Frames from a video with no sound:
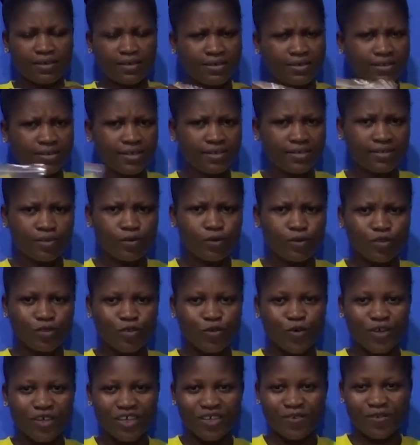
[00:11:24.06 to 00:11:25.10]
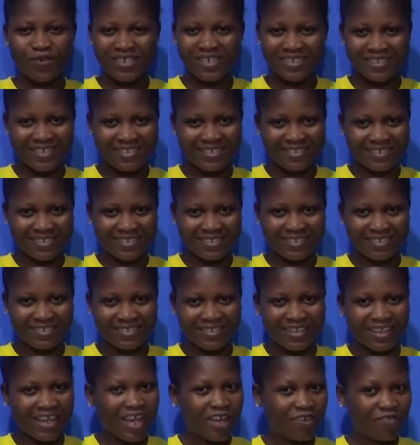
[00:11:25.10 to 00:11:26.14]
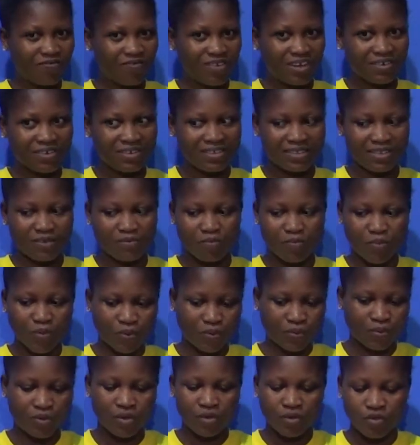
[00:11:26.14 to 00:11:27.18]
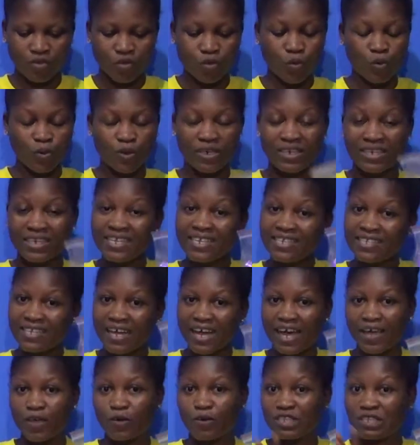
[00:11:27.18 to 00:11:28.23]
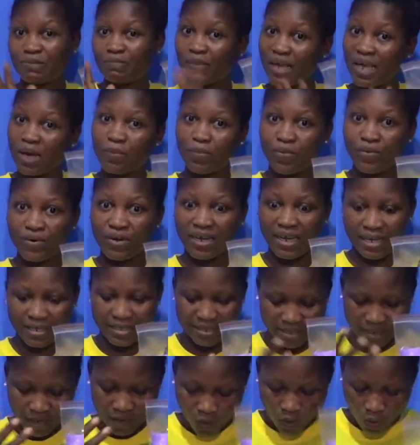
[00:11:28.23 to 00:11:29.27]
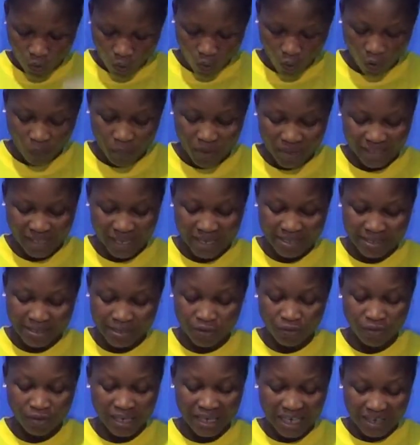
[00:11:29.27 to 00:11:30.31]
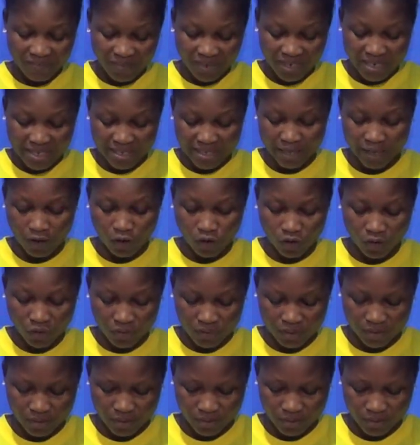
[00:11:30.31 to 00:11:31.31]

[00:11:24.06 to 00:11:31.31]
This looks so cute, isn't it? And very simple. So these are your spare products, or better so, if it is the cloth,